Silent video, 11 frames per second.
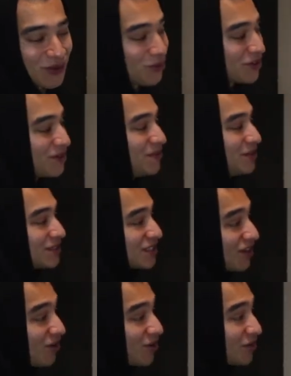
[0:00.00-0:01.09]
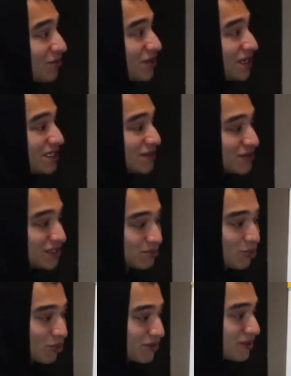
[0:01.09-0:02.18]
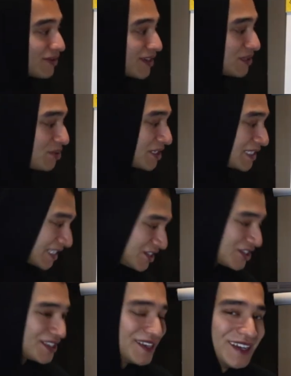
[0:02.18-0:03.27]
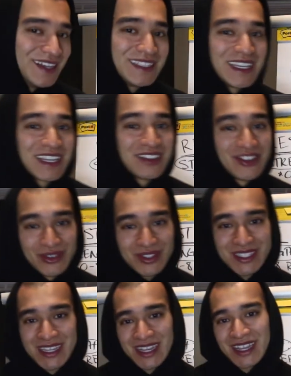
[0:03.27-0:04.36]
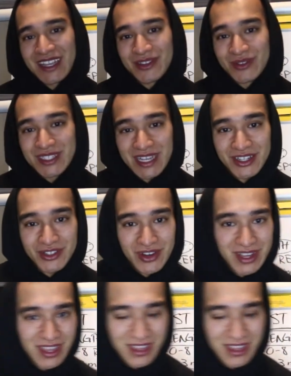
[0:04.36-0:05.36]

we're going to be using all three. So it's important that you guys pay attention, take notes, and you stay on track.